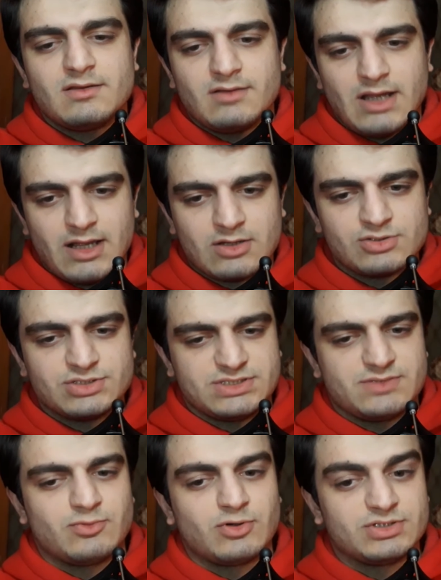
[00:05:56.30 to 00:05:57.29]
unconscious is
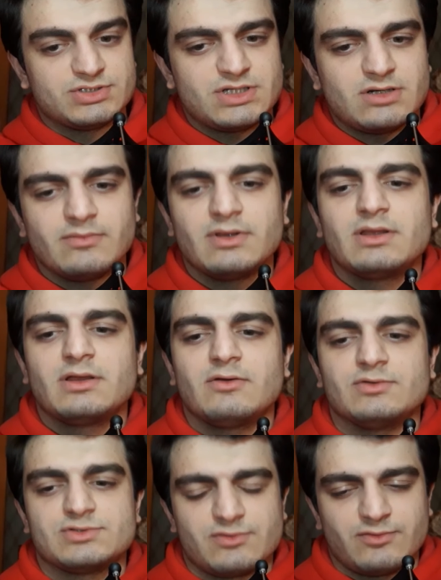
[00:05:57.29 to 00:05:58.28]
a broader term,
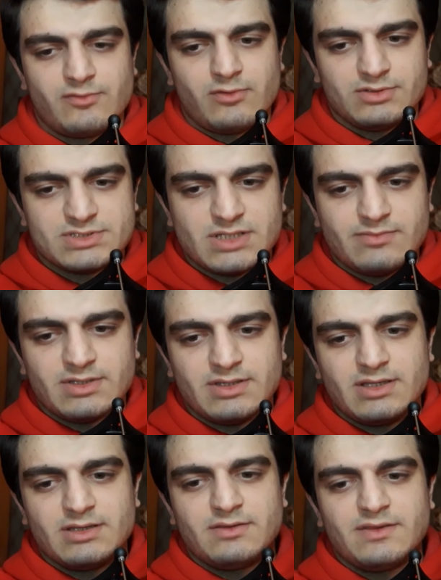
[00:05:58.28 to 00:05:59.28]
which I already said,
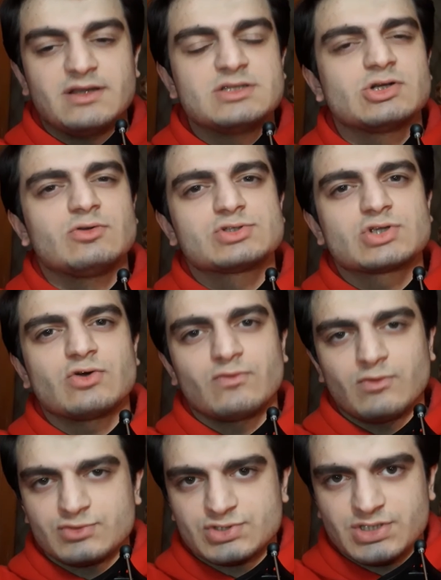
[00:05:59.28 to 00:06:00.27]
but there is also
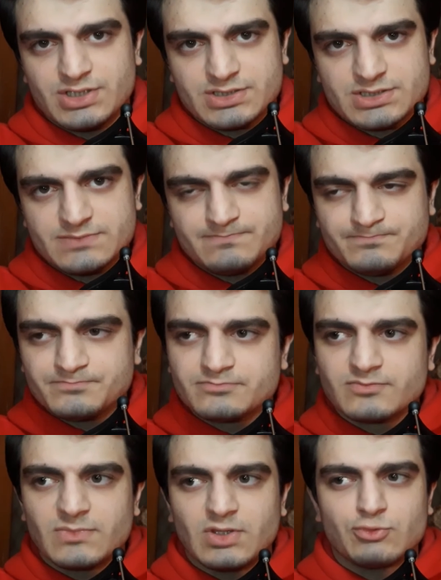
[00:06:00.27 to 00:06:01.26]
those things,
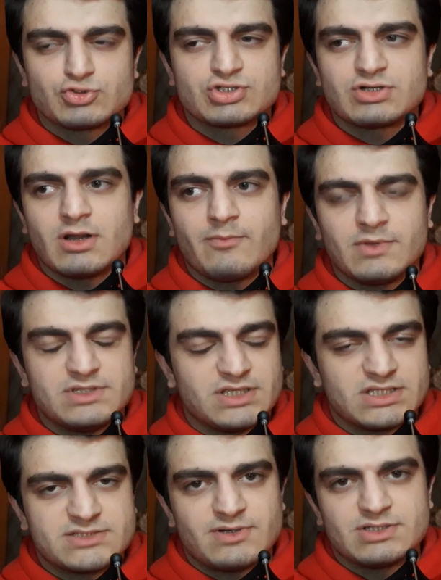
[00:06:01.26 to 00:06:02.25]
those traumatic
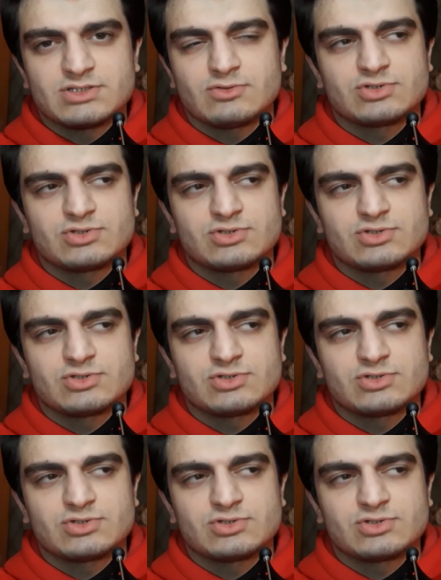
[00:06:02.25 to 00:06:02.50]
experiences, those